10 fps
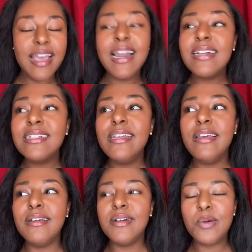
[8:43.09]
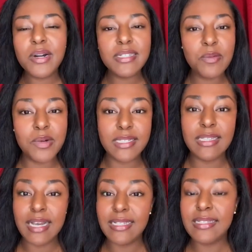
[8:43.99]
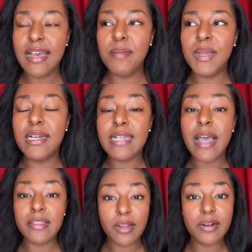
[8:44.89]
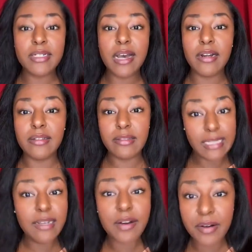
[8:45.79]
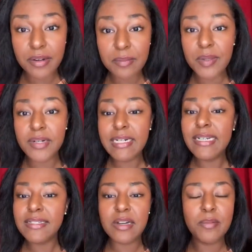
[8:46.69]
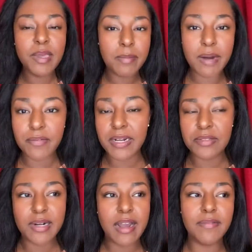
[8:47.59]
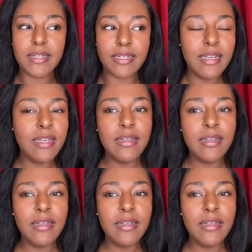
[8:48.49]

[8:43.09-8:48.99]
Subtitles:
And actually, quarantine wasn't that sad, because I learned how to lean on community. So me and my friends were having,